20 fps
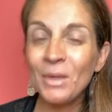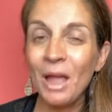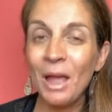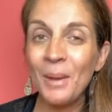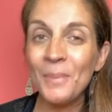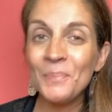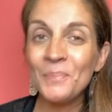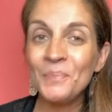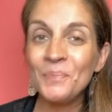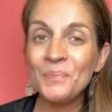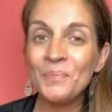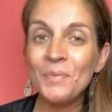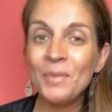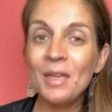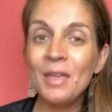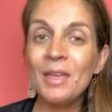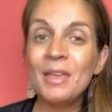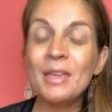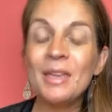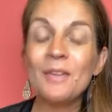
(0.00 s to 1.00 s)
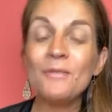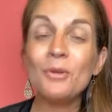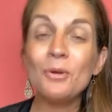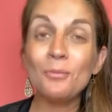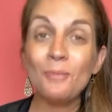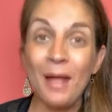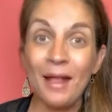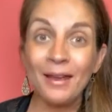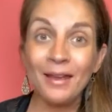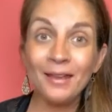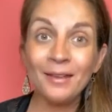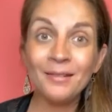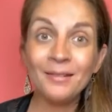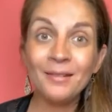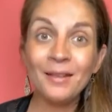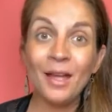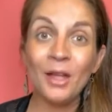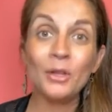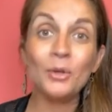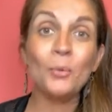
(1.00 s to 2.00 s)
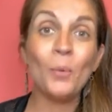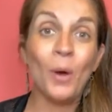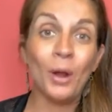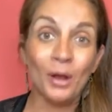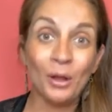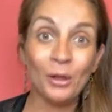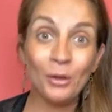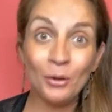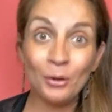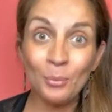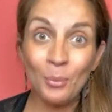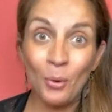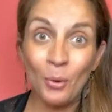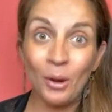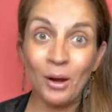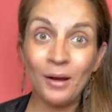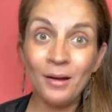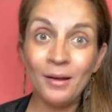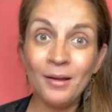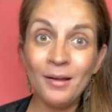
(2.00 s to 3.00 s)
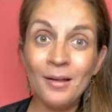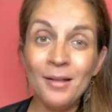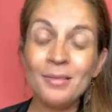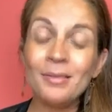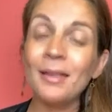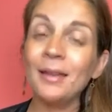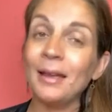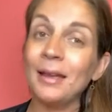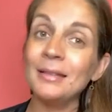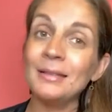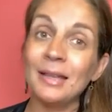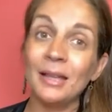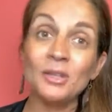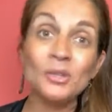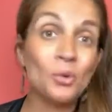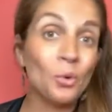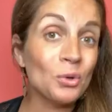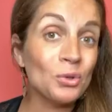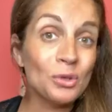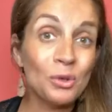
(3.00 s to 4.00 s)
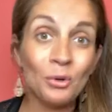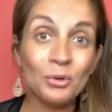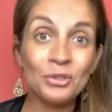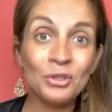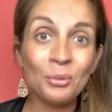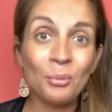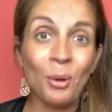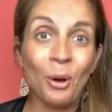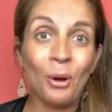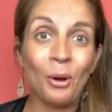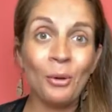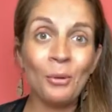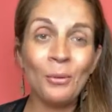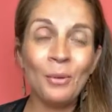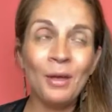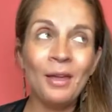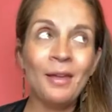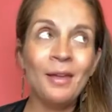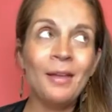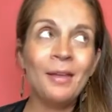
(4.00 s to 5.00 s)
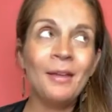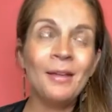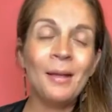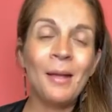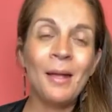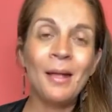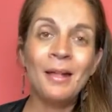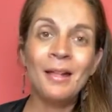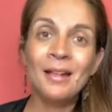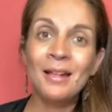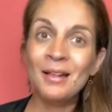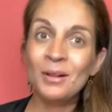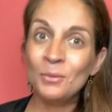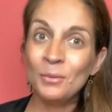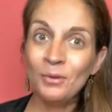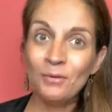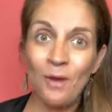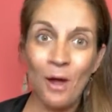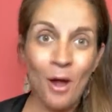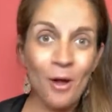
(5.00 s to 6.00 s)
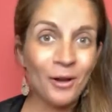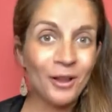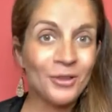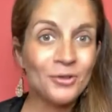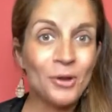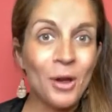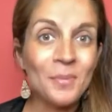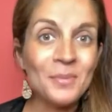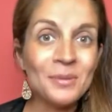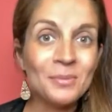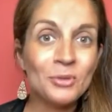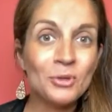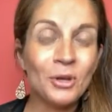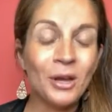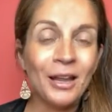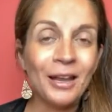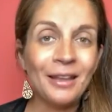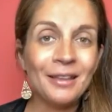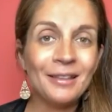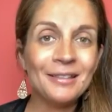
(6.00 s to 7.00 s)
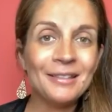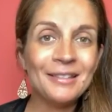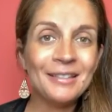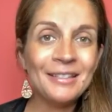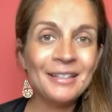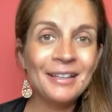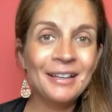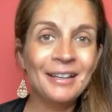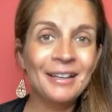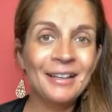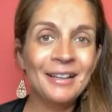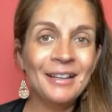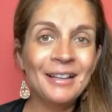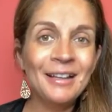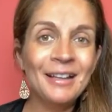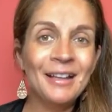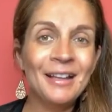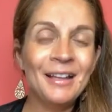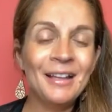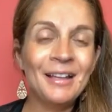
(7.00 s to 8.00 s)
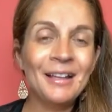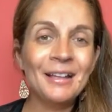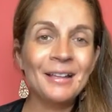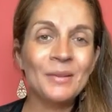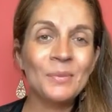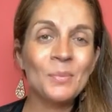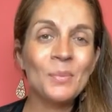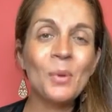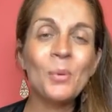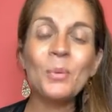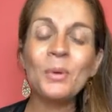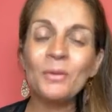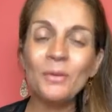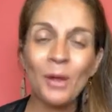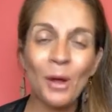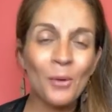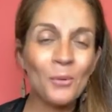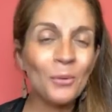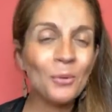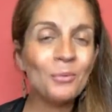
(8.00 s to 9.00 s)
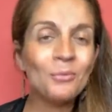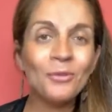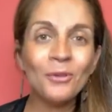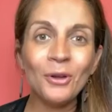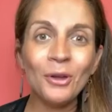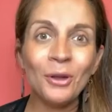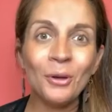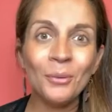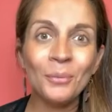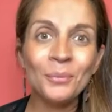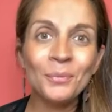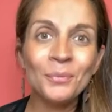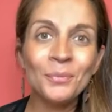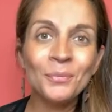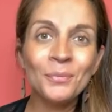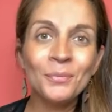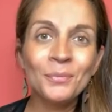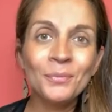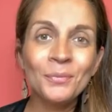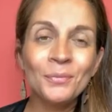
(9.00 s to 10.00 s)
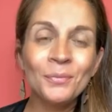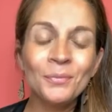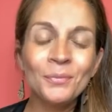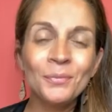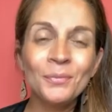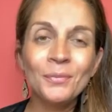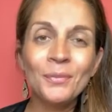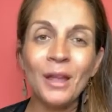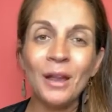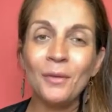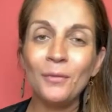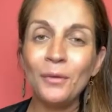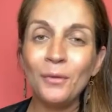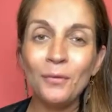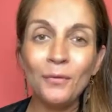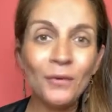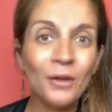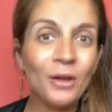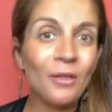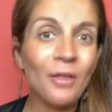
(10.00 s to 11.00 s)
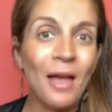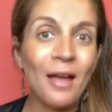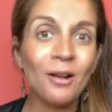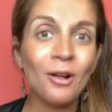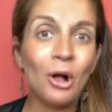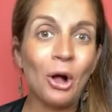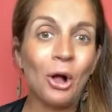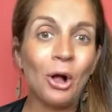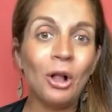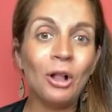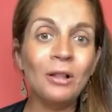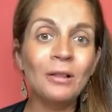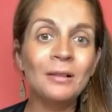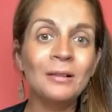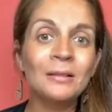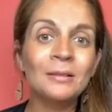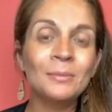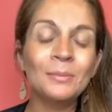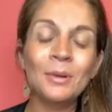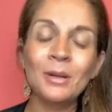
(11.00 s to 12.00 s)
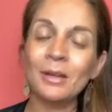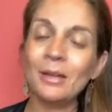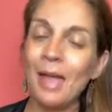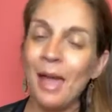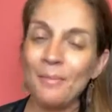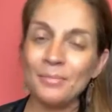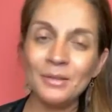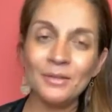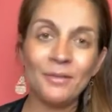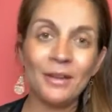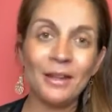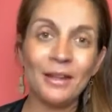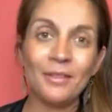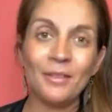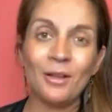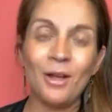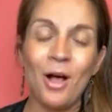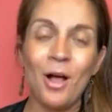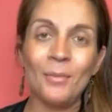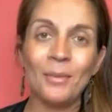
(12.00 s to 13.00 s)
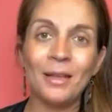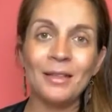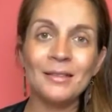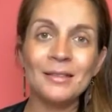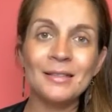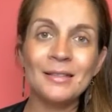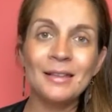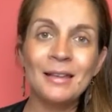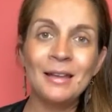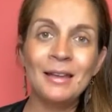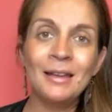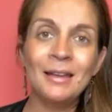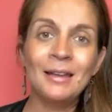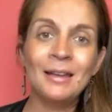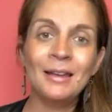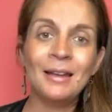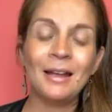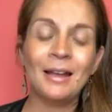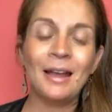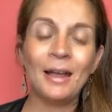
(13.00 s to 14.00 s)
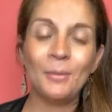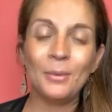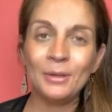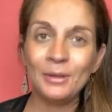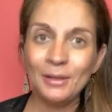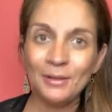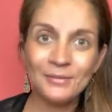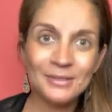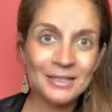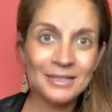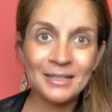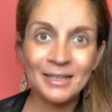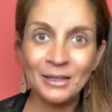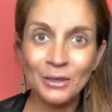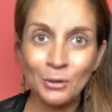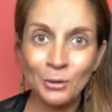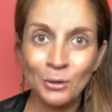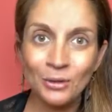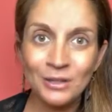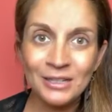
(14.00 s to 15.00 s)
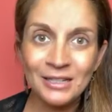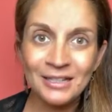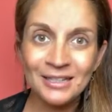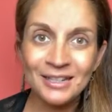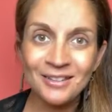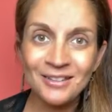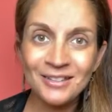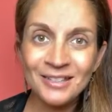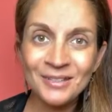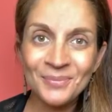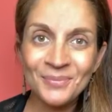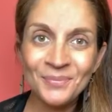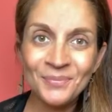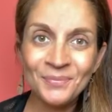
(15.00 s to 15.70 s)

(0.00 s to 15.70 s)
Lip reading: Okay? If you're ready and you want to learn more, like I said, doors close tomorrow. We've already dropped some trainings, but we've got room for you. And if you feel that call, put Captivate in the comments, and I would love to send you all the details.